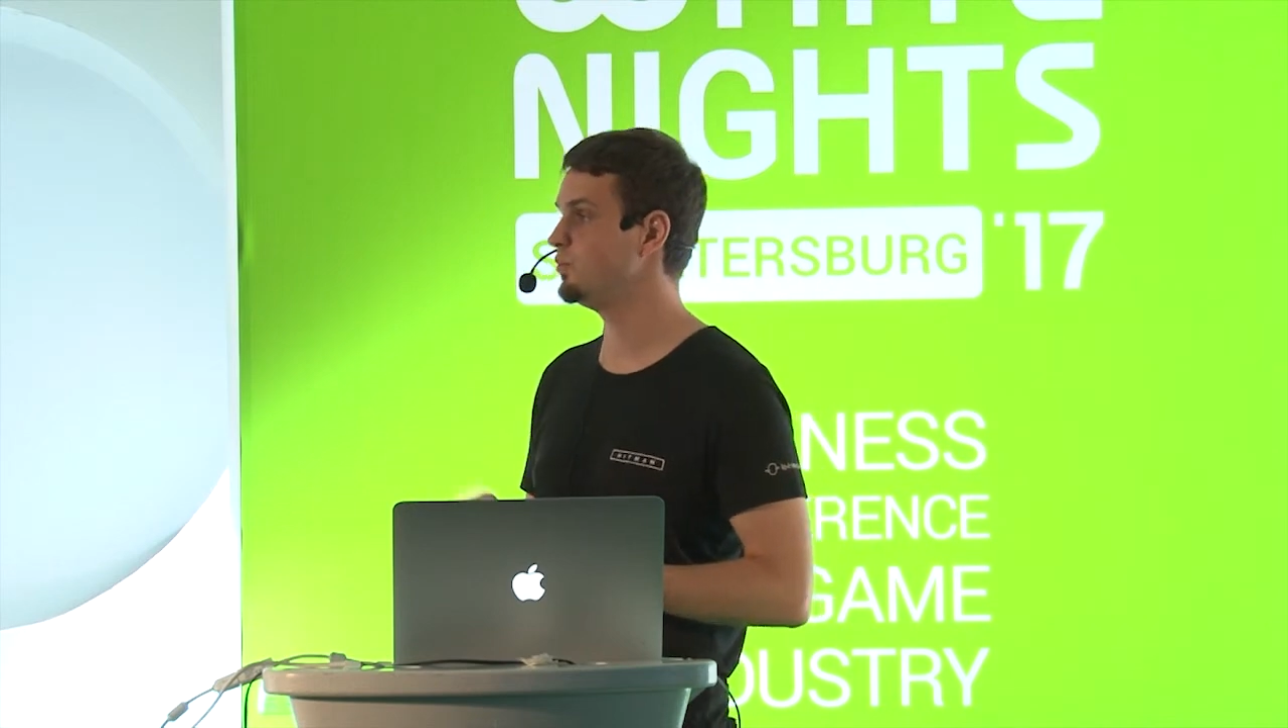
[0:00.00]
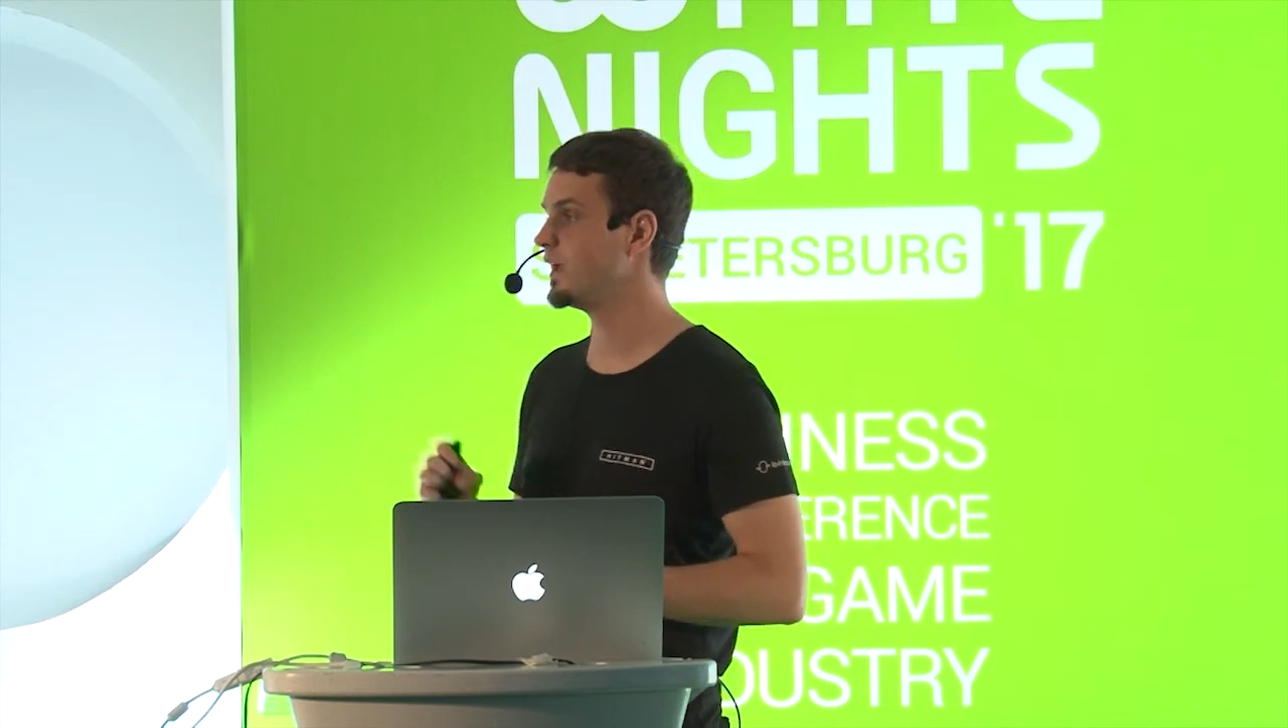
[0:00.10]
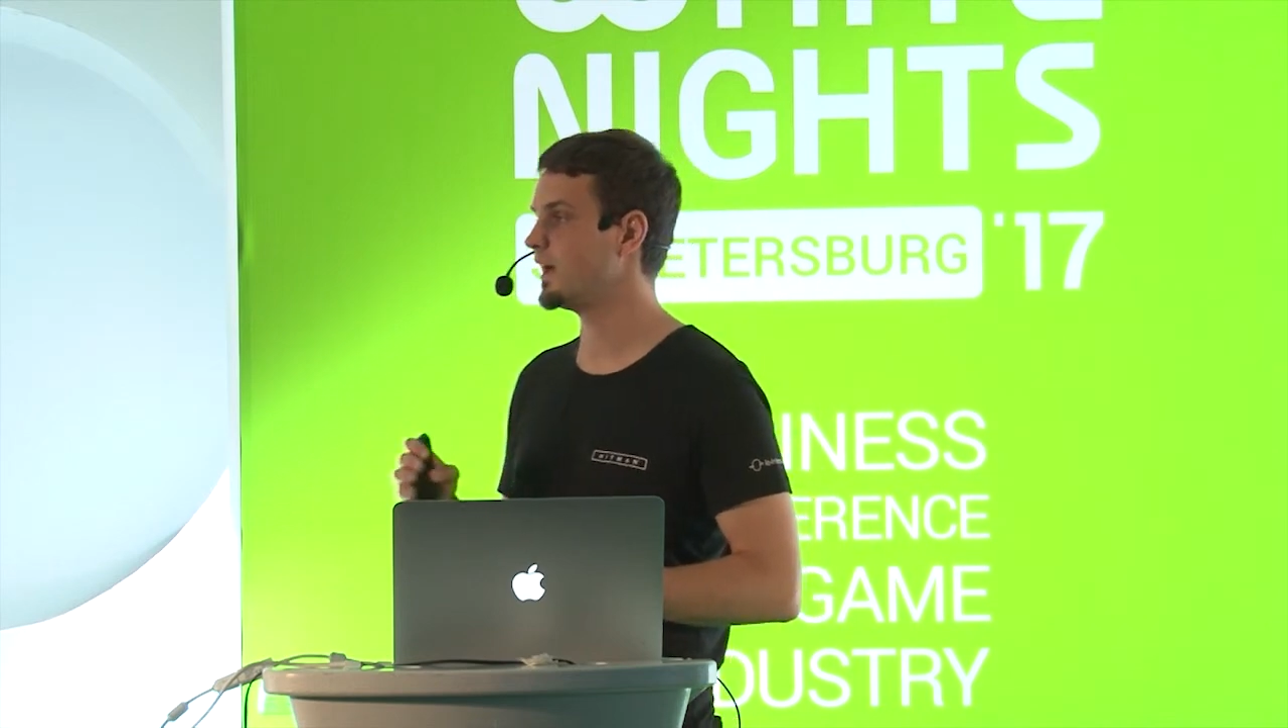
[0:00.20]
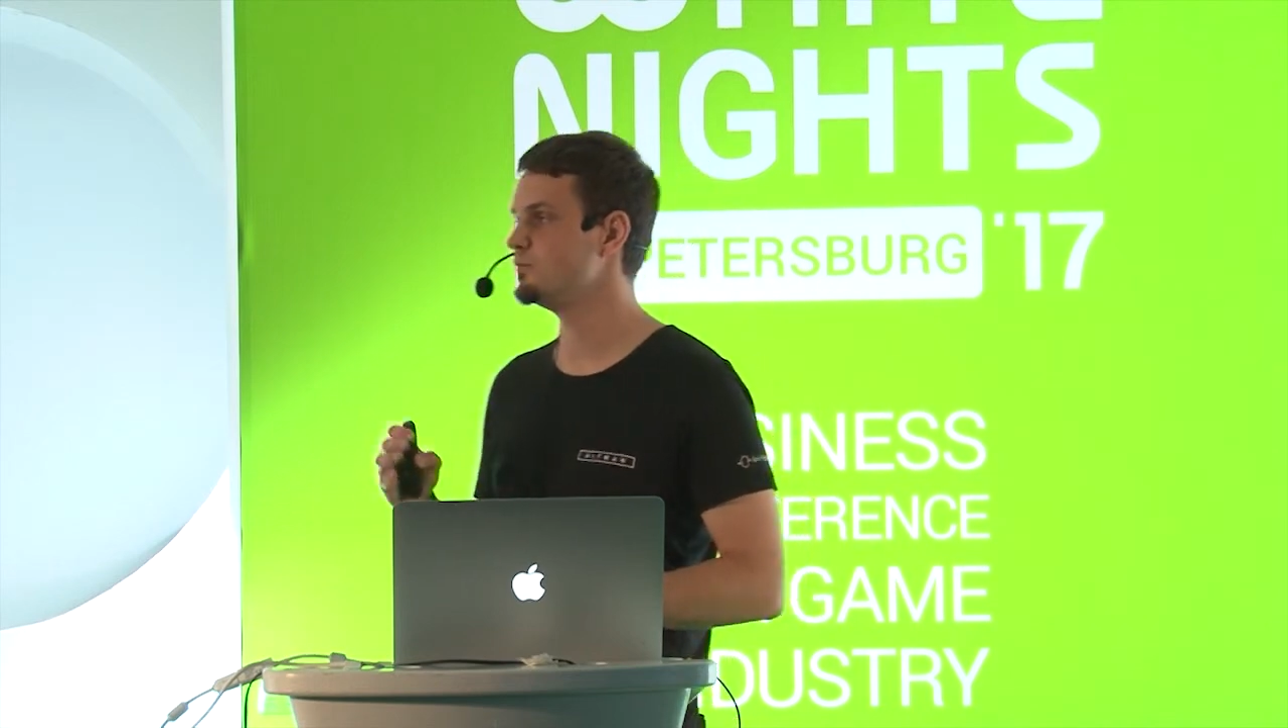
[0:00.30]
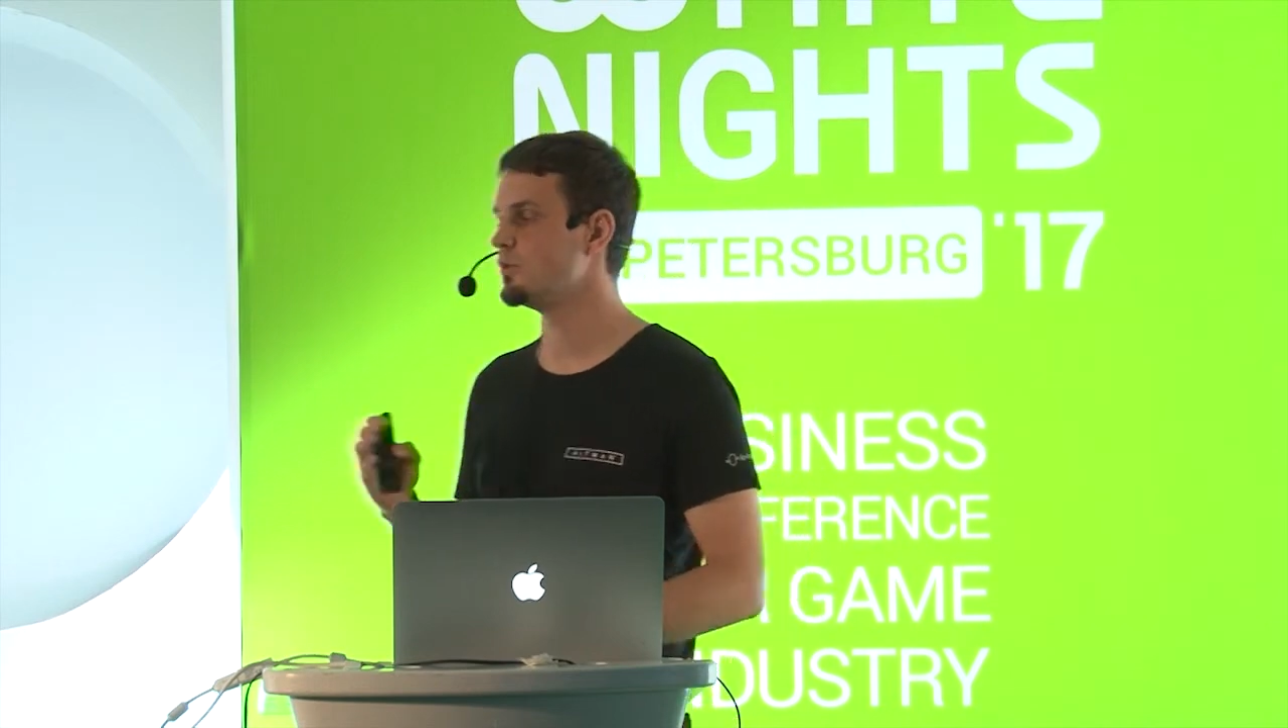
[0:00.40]
We
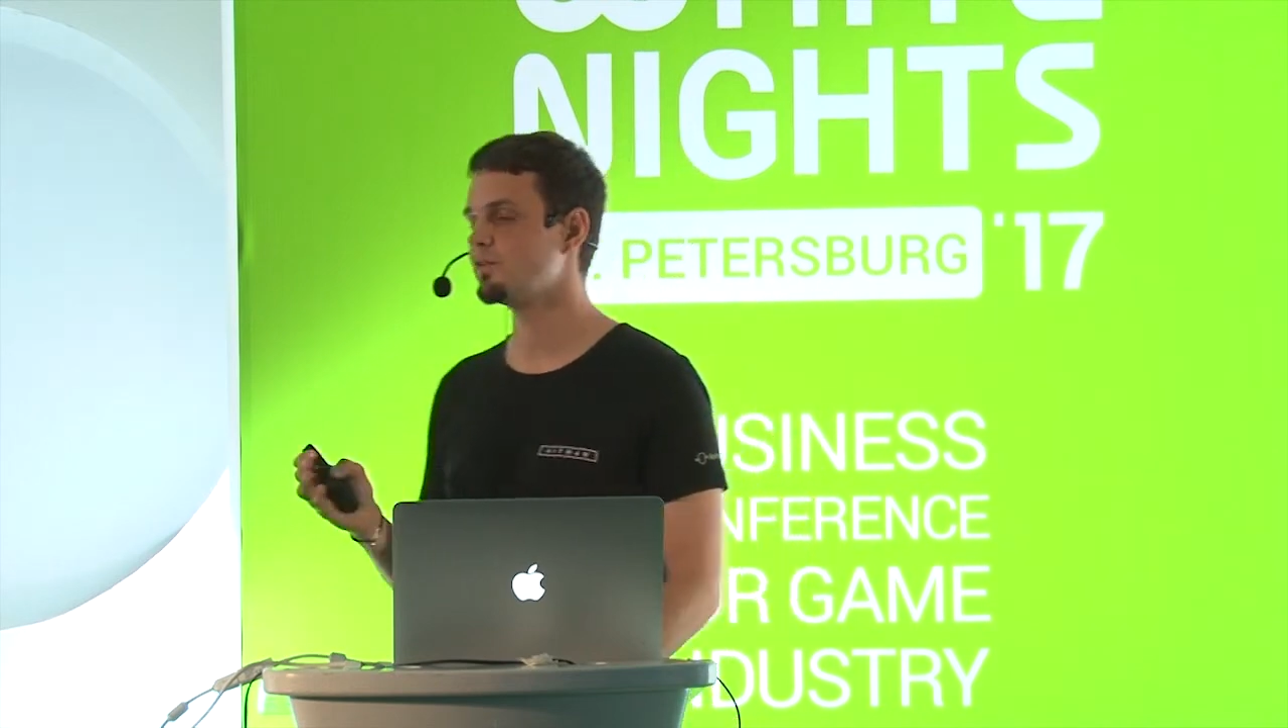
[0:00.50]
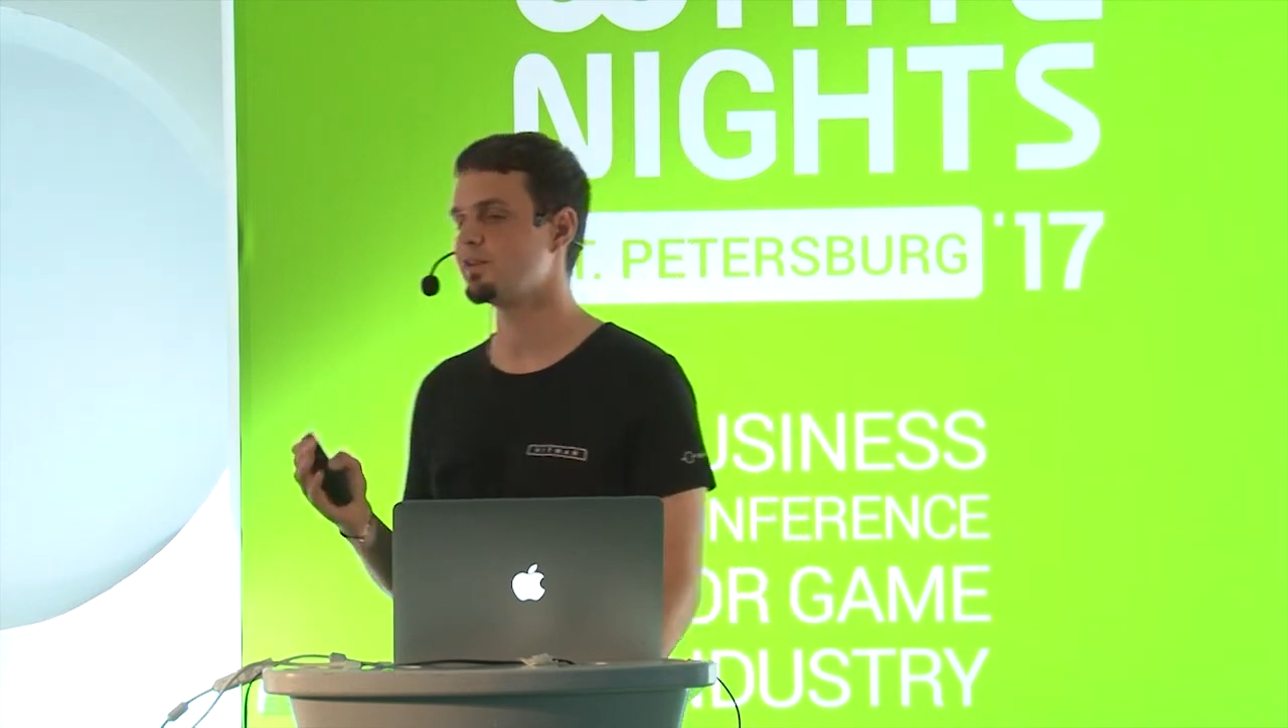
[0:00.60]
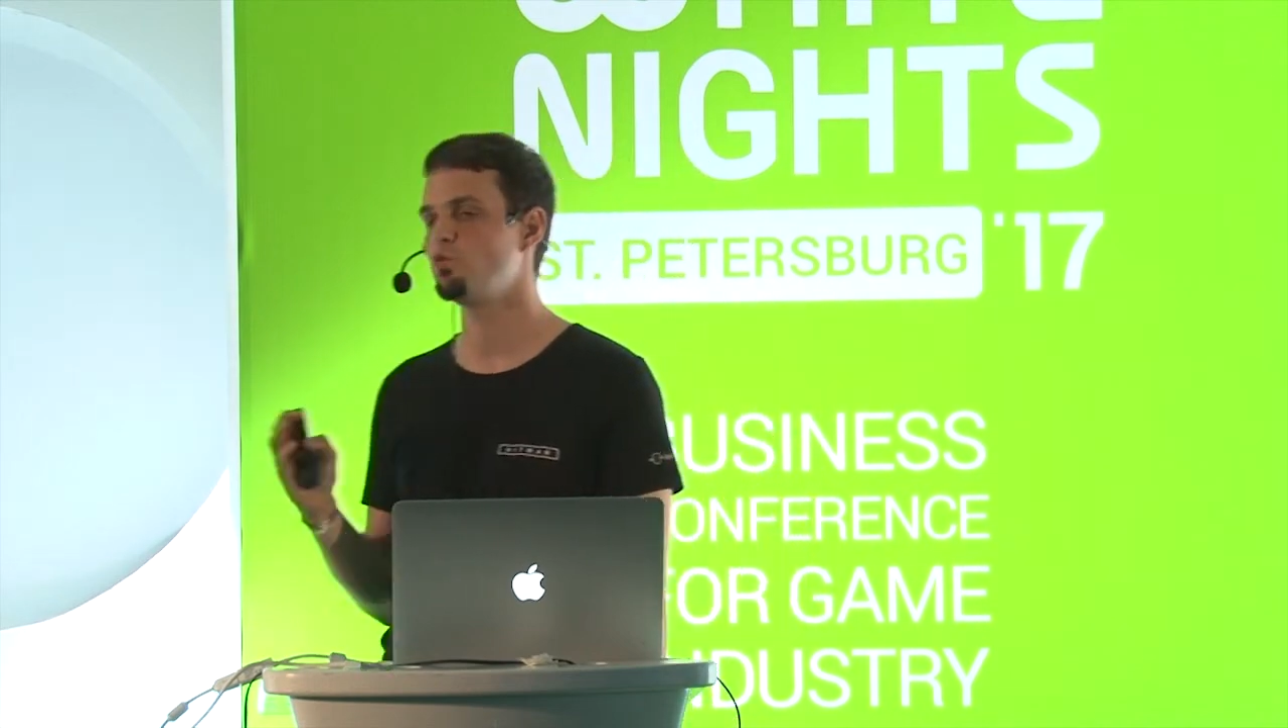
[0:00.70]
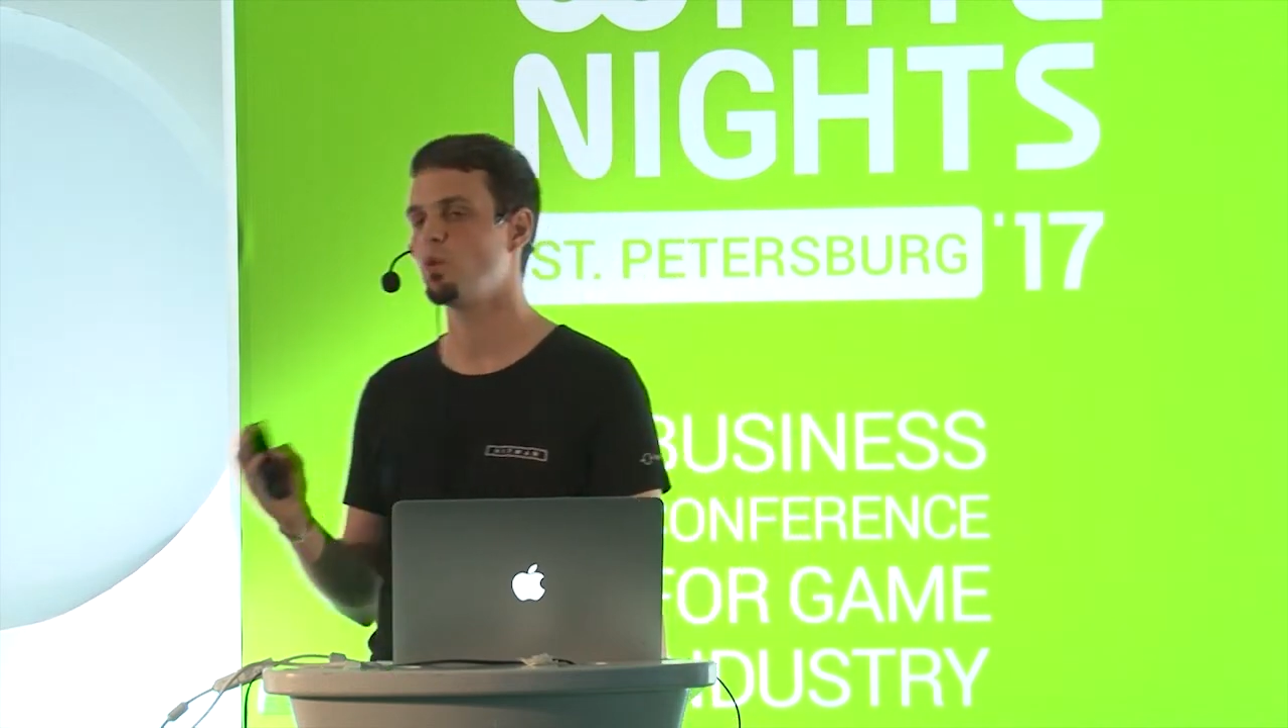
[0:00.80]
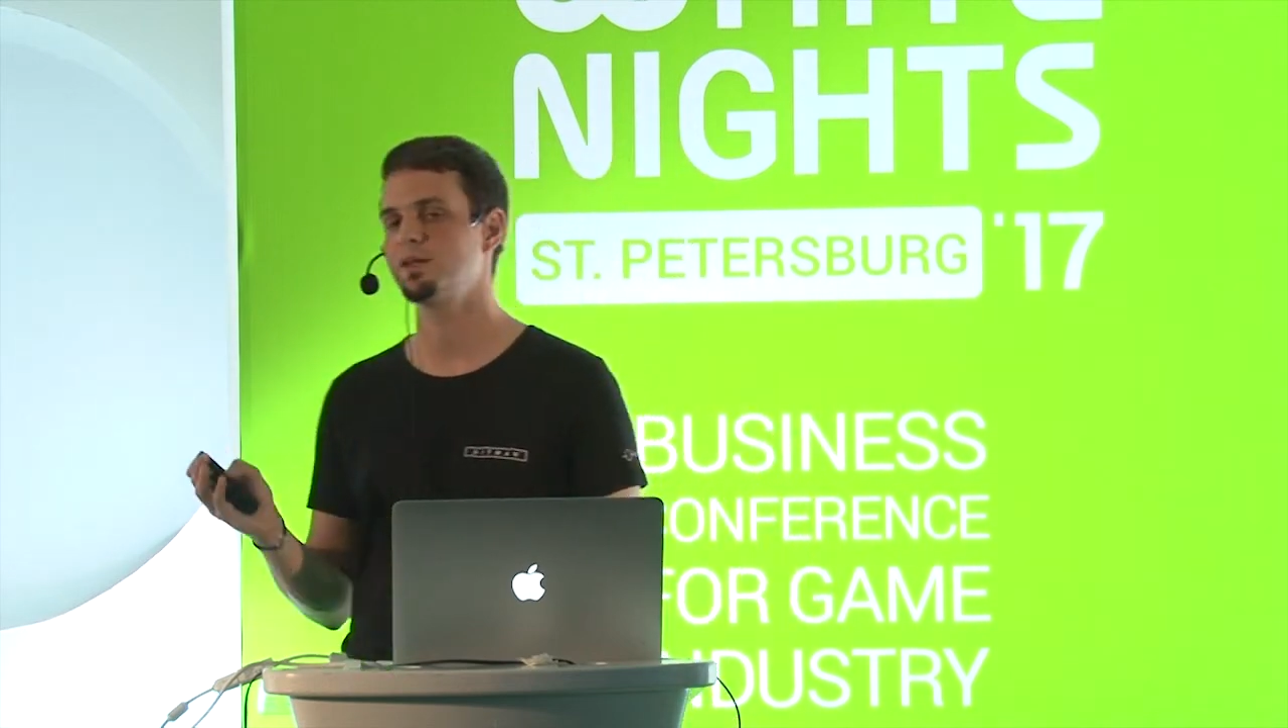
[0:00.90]
had more
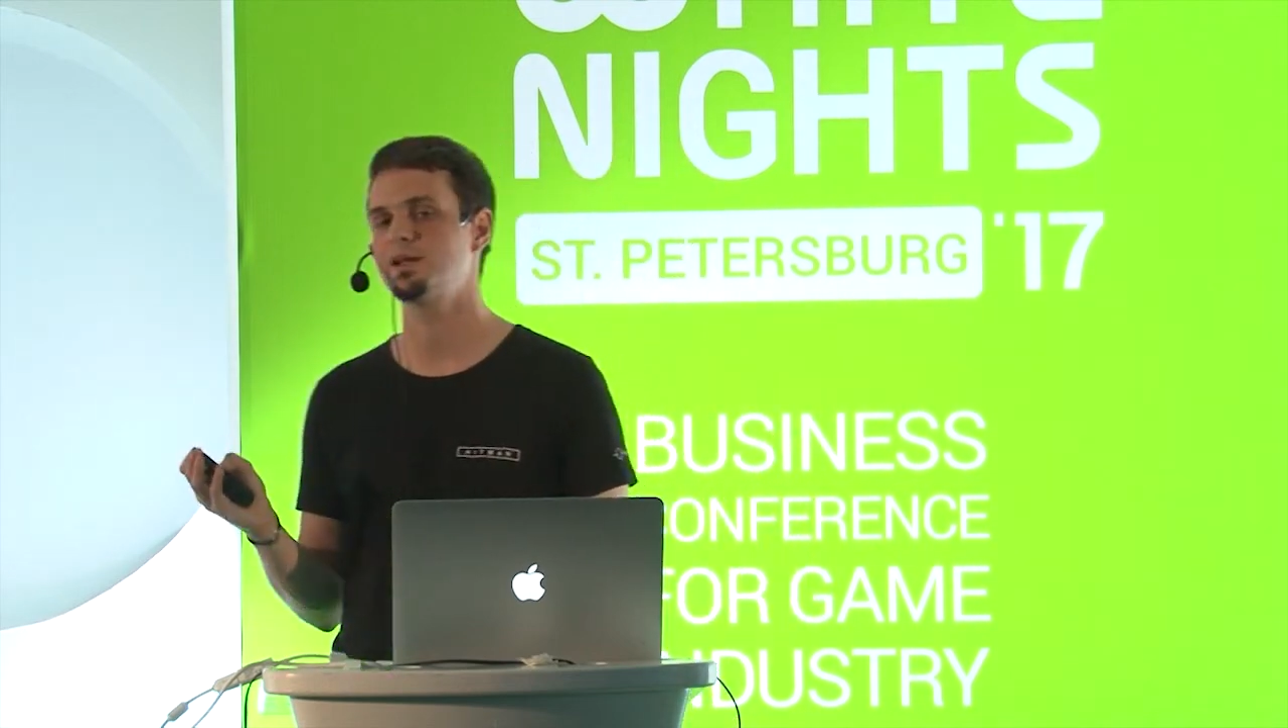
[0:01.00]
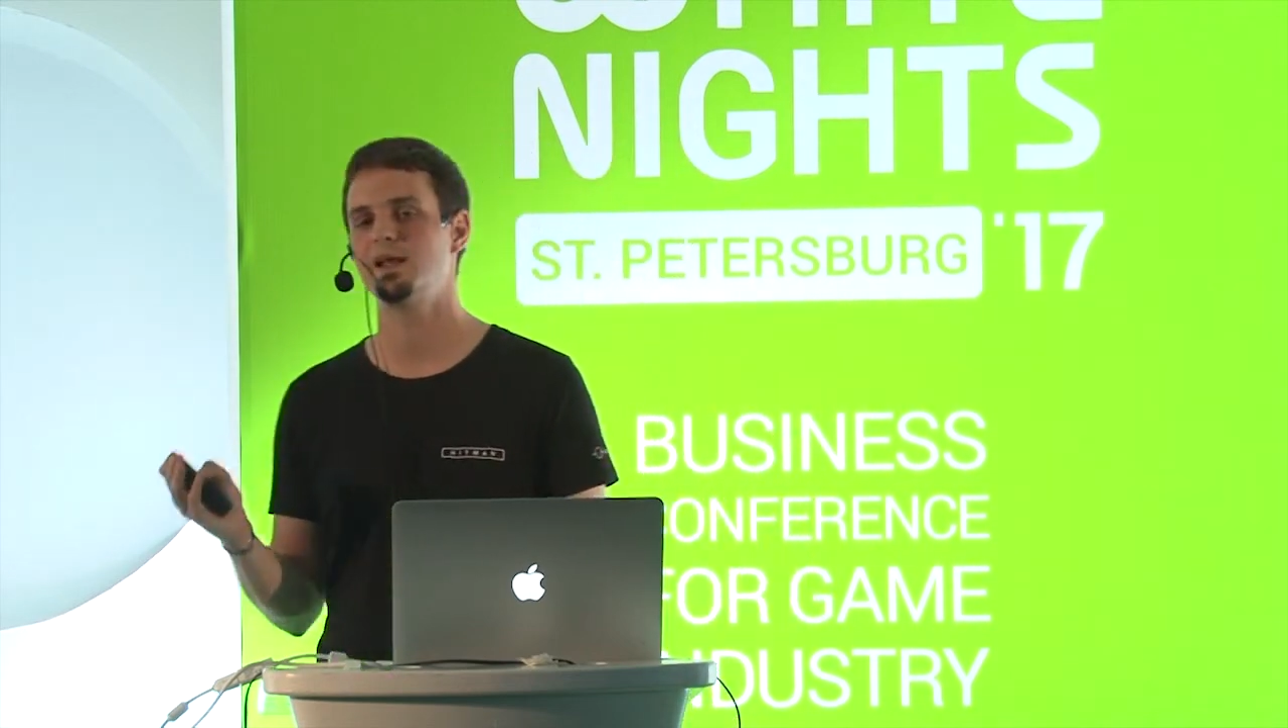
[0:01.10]
than one